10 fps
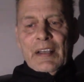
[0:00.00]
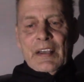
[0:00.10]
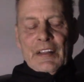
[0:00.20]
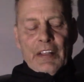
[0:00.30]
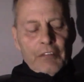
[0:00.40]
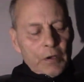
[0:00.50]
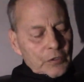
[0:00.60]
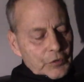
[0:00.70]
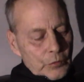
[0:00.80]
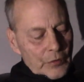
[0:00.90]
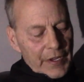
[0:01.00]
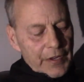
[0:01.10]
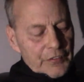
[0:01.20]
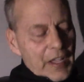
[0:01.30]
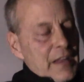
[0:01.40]
They've also
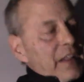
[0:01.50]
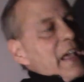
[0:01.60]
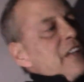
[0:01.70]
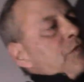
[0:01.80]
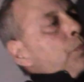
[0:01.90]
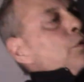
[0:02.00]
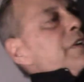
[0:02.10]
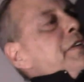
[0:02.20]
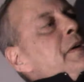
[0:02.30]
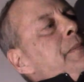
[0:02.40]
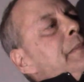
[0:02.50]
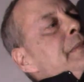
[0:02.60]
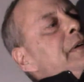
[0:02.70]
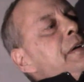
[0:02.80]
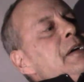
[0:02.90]
redesigned the gas port,
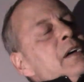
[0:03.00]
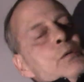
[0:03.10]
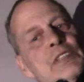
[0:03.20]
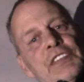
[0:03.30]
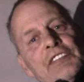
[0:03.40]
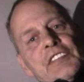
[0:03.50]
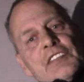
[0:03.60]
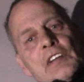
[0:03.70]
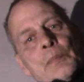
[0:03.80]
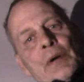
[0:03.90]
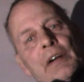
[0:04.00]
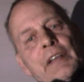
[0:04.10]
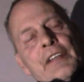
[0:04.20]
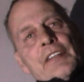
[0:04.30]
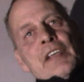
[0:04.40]
which is this little part
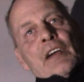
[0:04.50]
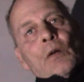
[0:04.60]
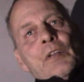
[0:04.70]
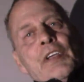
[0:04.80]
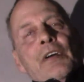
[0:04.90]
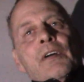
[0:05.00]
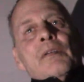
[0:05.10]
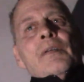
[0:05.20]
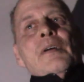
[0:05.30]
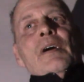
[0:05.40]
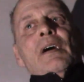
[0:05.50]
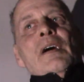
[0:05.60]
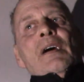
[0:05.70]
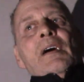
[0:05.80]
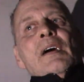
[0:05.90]
that you take out here,
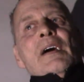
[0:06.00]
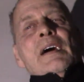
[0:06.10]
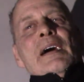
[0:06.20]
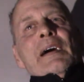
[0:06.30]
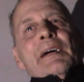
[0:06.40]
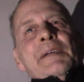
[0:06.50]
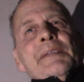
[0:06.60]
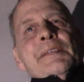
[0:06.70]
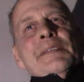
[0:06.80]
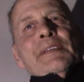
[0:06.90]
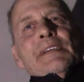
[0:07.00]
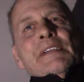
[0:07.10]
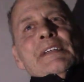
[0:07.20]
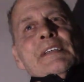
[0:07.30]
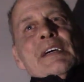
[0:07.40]
uh,
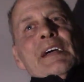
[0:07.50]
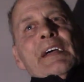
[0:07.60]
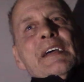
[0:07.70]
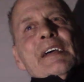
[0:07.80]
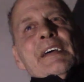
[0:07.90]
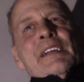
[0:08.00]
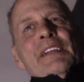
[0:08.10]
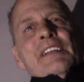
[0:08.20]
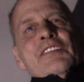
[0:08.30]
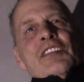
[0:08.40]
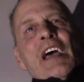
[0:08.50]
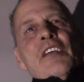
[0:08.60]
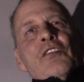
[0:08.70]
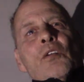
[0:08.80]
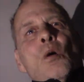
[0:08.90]
in the
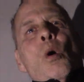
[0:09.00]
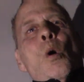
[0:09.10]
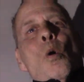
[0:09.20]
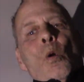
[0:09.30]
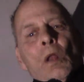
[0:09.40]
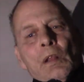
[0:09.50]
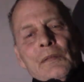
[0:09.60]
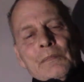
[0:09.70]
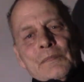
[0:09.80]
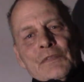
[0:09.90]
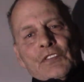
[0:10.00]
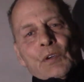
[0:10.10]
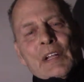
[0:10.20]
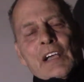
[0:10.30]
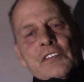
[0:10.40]
size of the hole, so
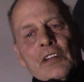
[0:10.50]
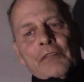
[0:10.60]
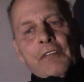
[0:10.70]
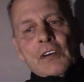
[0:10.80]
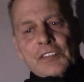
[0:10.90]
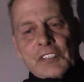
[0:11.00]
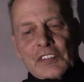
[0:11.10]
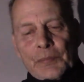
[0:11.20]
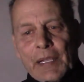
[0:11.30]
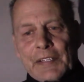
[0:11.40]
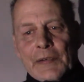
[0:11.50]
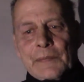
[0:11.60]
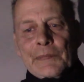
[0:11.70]
it actually functions better.